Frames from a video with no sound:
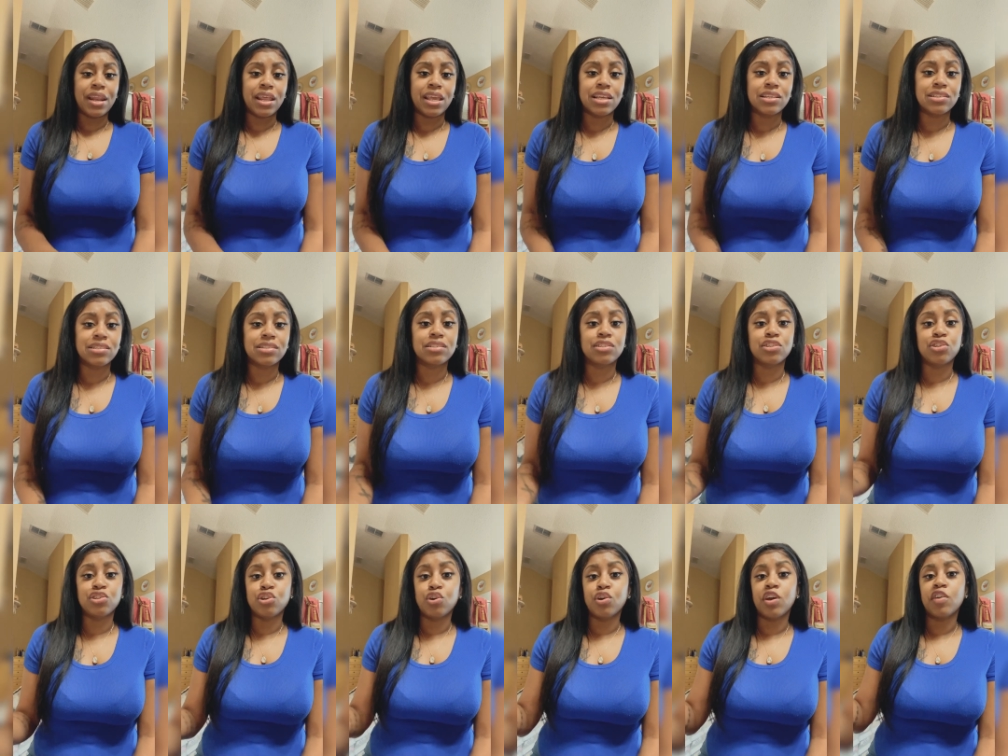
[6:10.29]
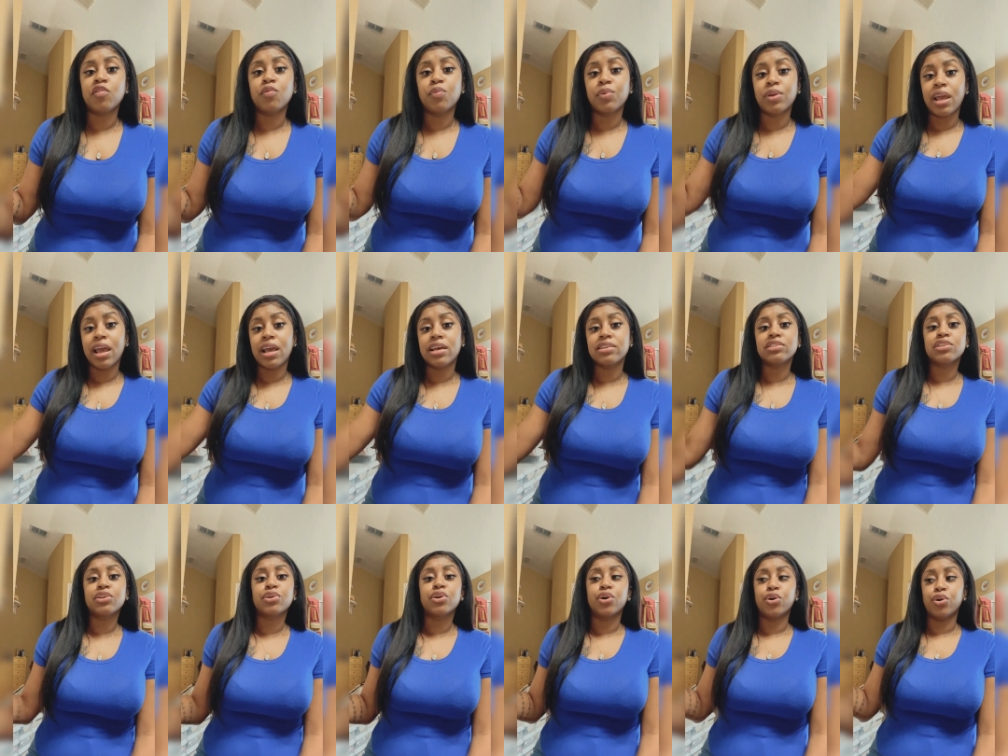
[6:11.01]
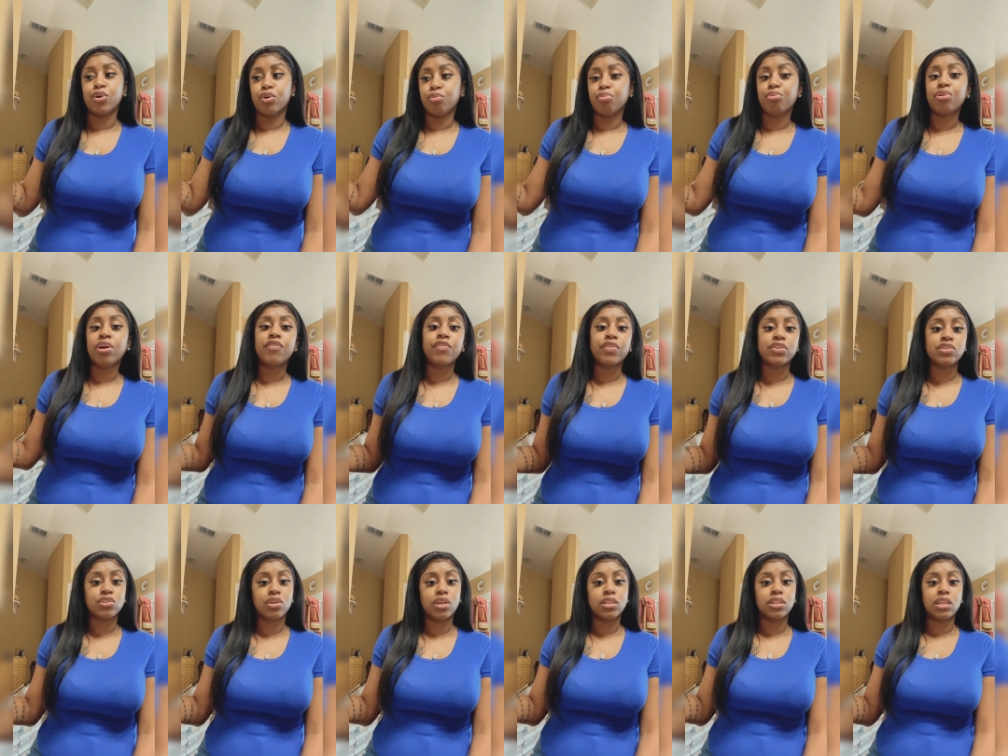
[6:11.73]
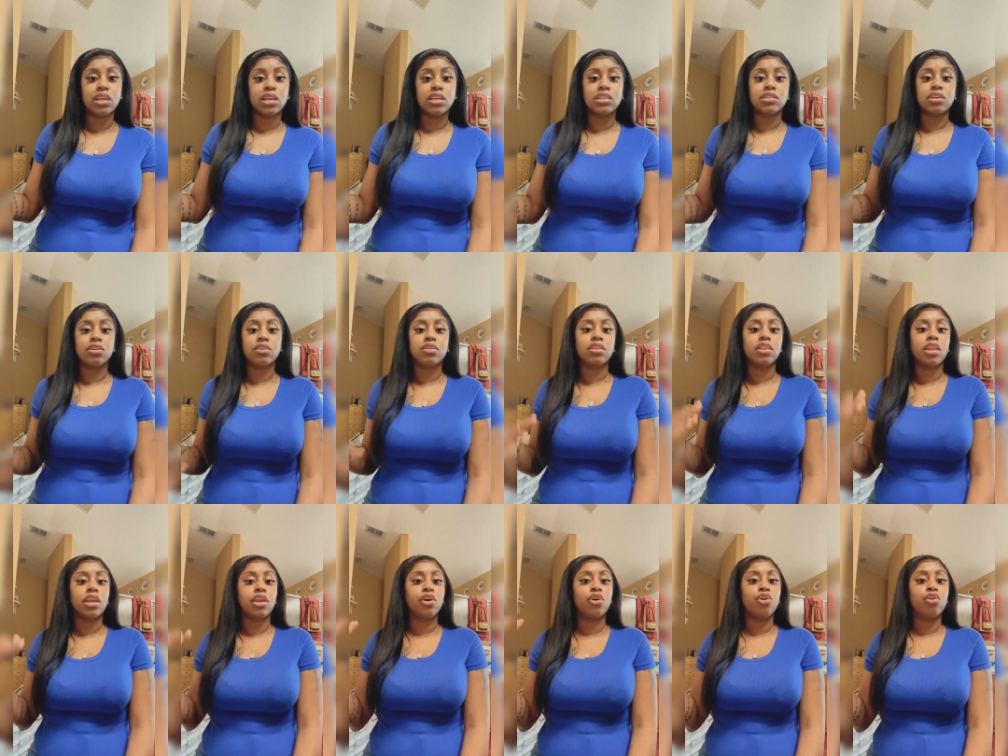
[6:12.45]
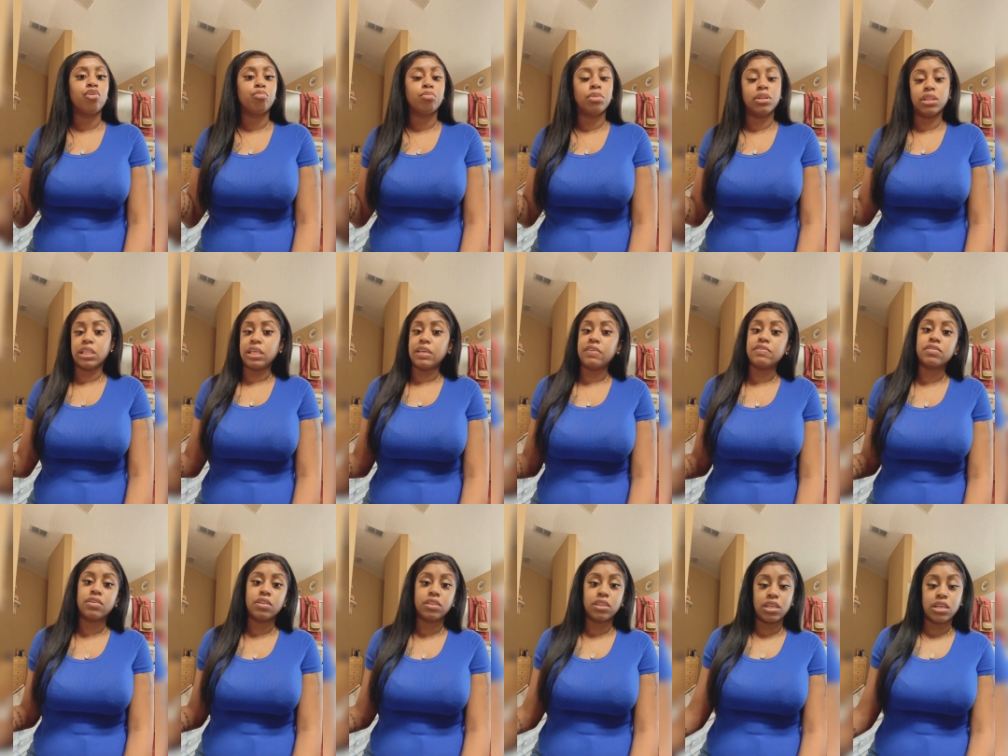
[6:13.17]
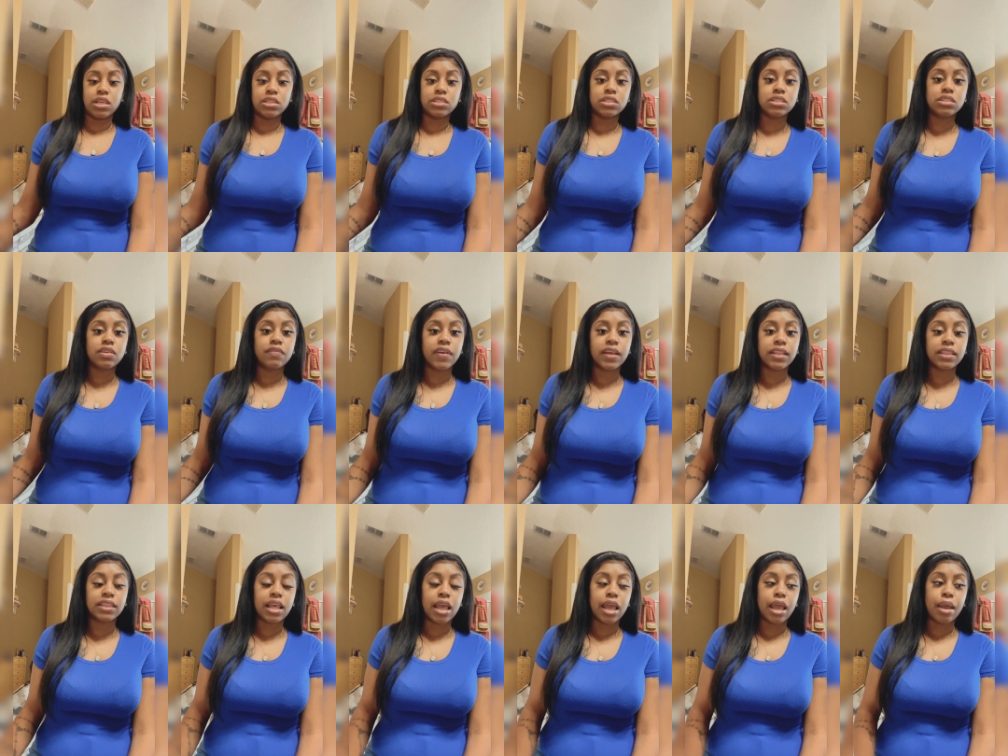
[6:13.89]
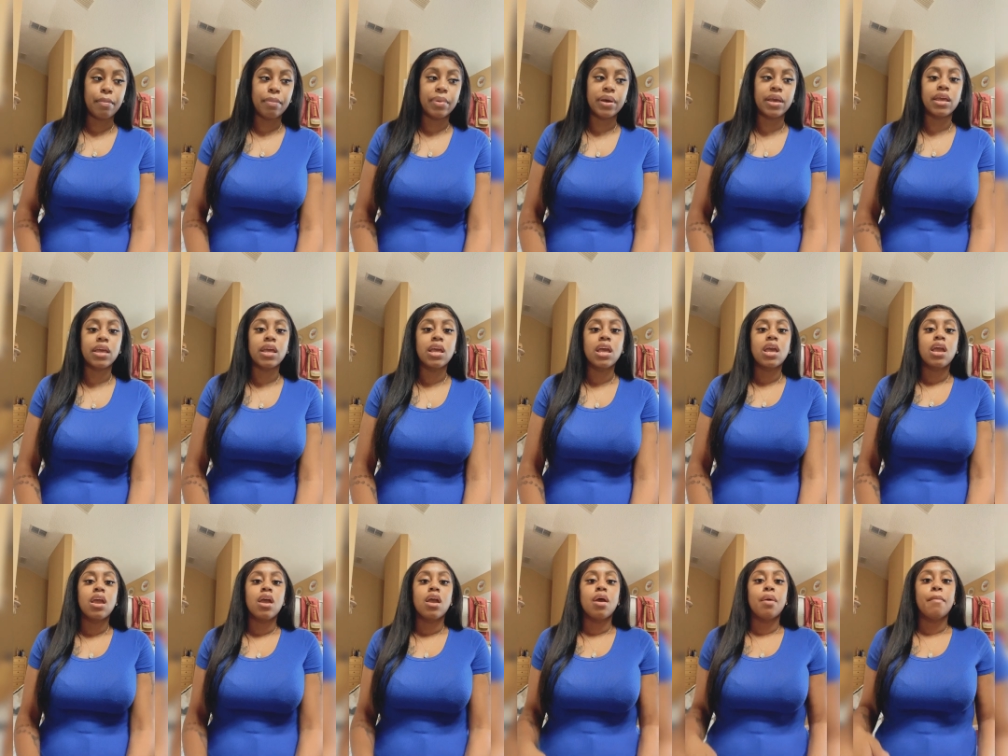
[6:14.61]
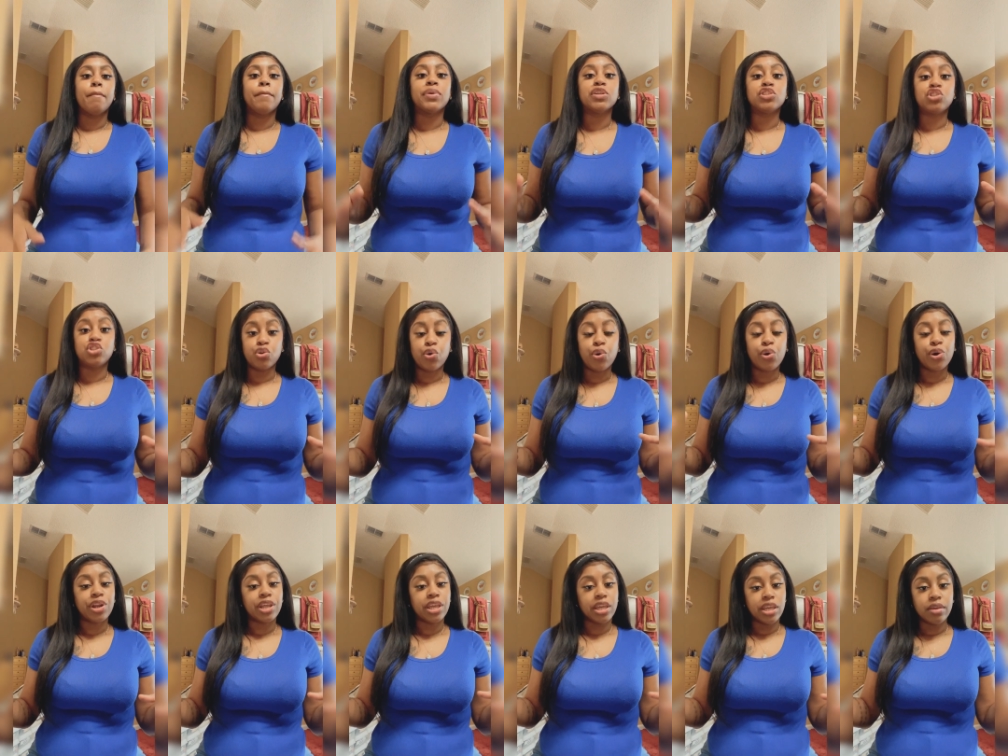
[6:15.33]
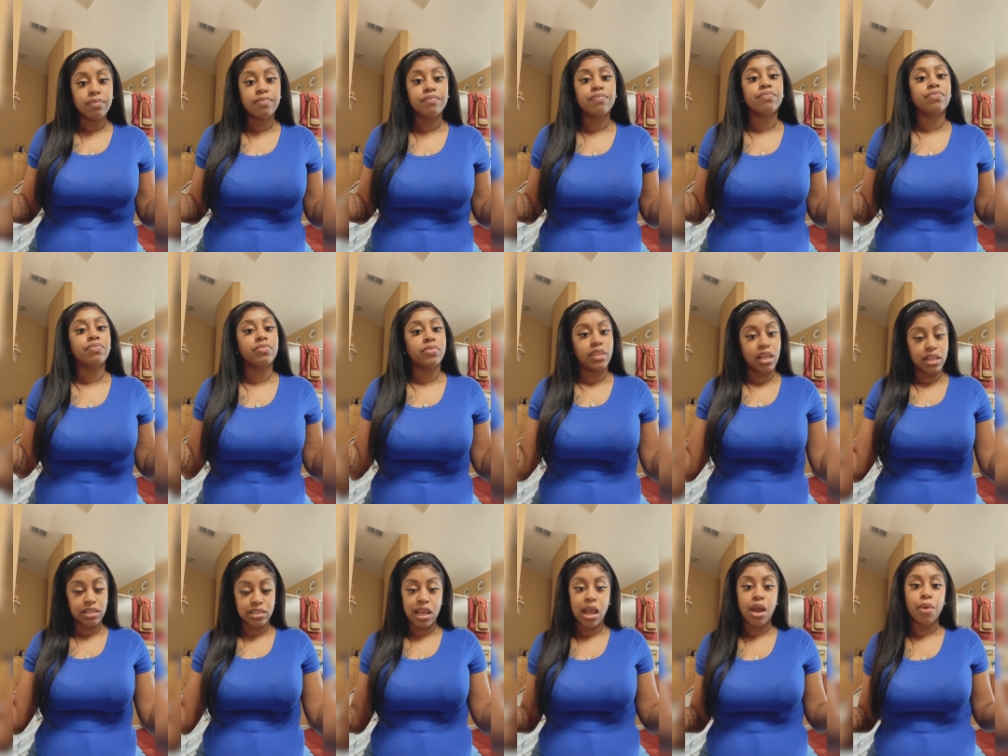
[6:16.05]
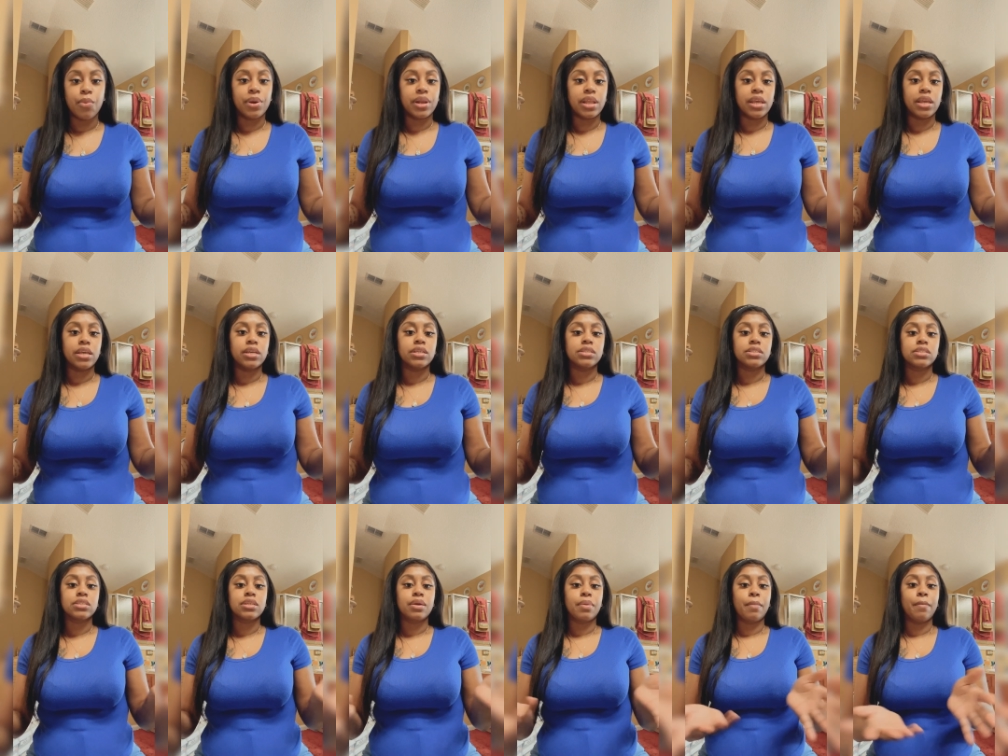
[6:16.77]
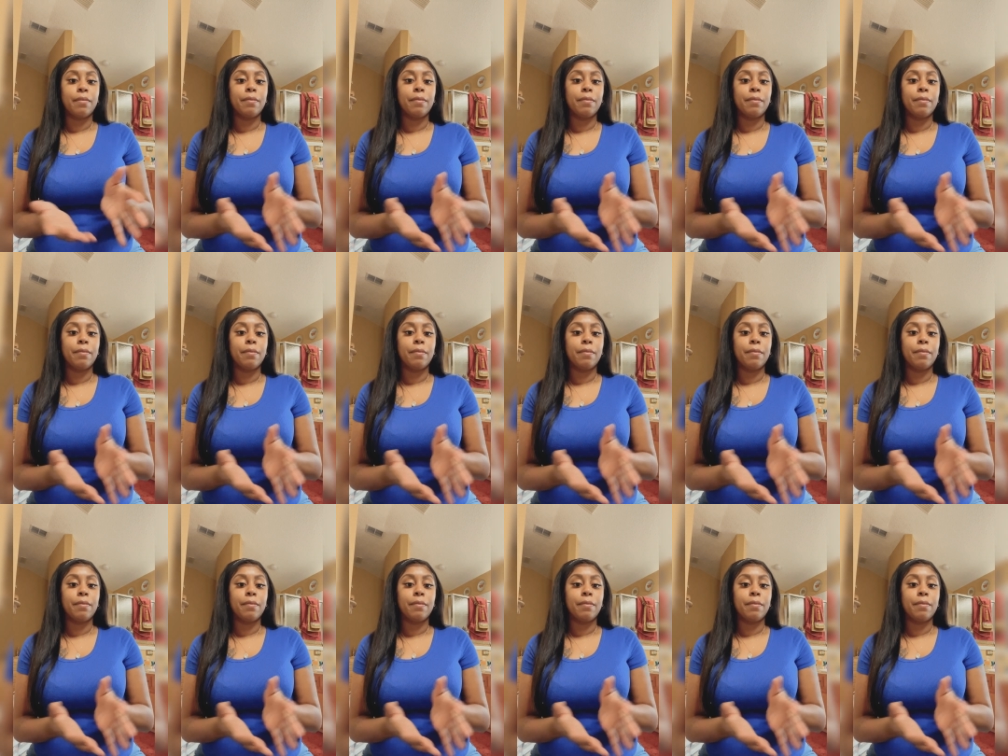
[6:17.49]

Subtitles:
It's, everyone has their own preference on things and their own beliefs on things and stuff like that. But majority, that's how it is.